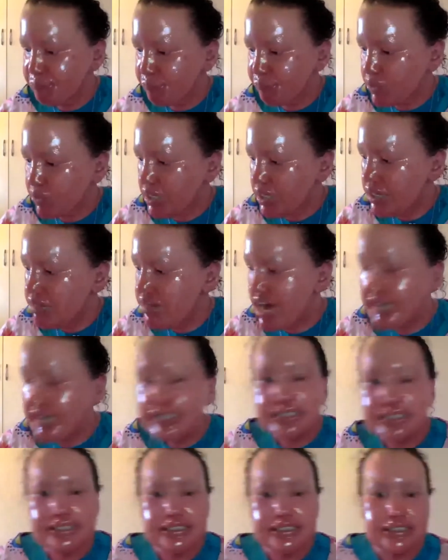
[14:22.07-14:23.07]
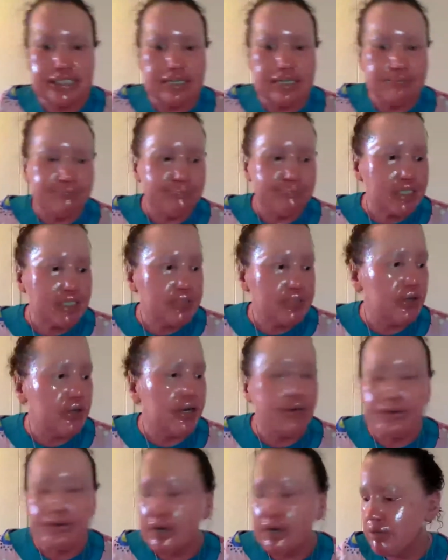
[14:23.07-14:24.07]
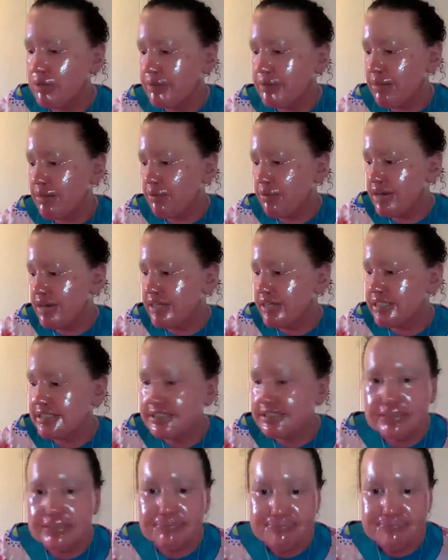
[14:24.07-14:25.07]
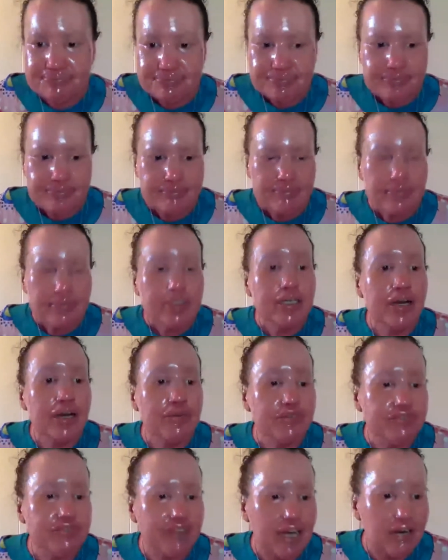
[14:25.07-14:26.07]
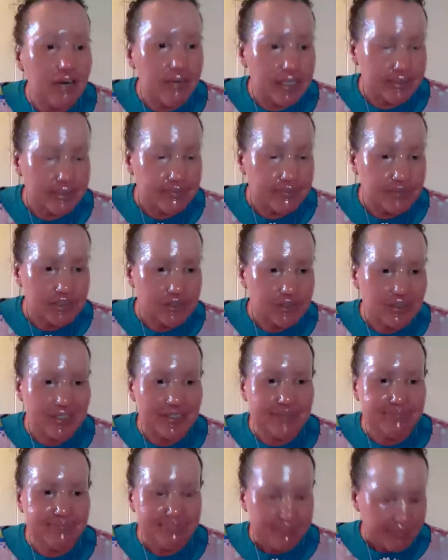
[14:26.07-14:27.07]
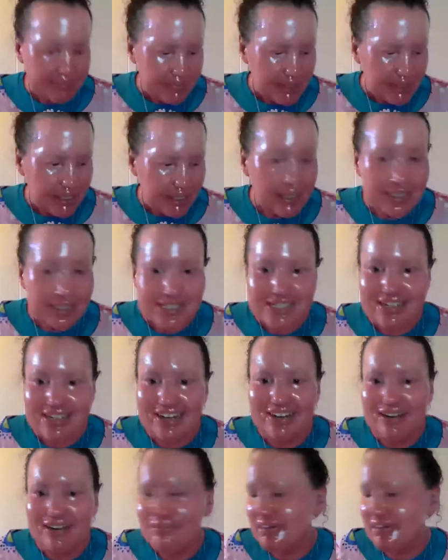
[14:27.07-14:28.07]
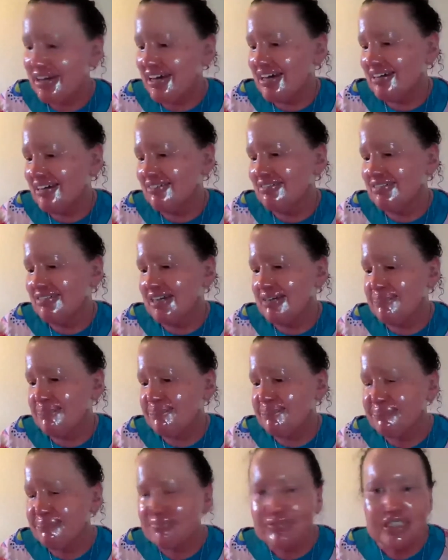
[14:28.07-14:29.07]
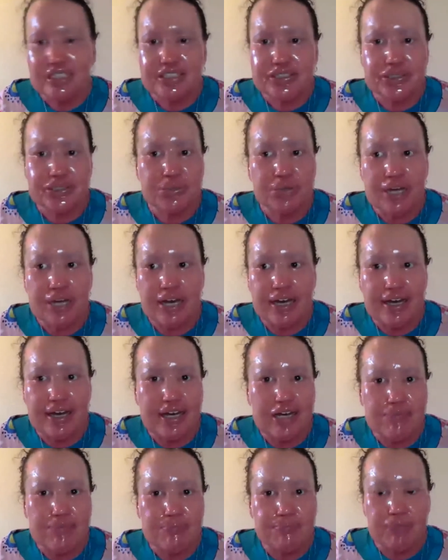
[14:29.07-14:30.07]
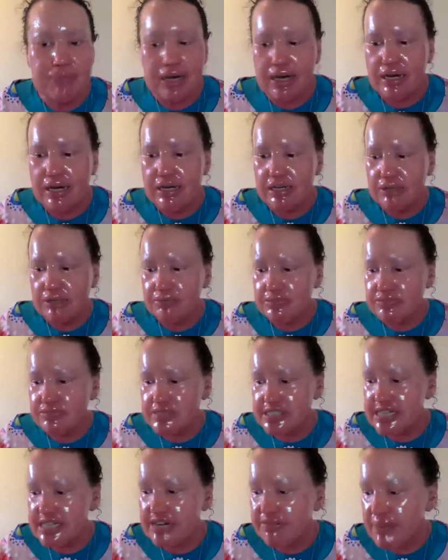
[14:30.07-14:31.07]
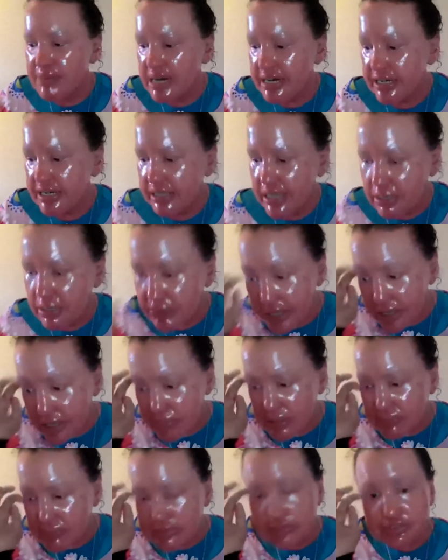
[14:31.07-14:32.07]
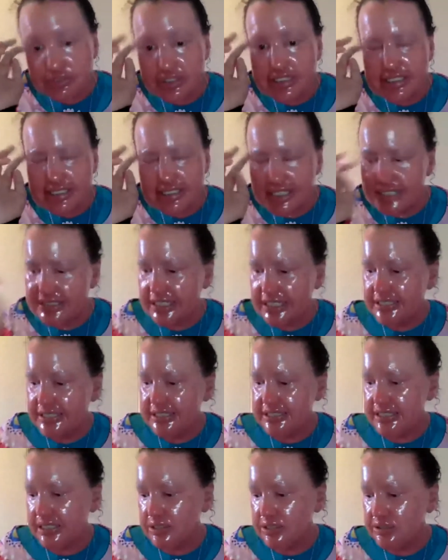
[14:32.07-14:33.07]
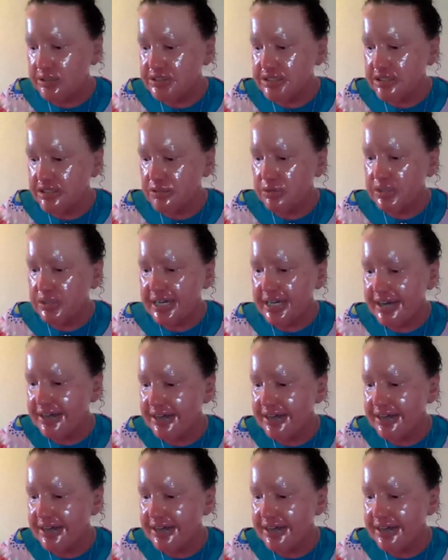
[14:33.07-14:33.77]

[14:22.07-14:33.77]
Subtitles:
That is not alcohol, by the way. That is a elderflower drink. Last night I went out to a staff party. I work at Melbourne Fringe as Access and Inclusion Coordinator.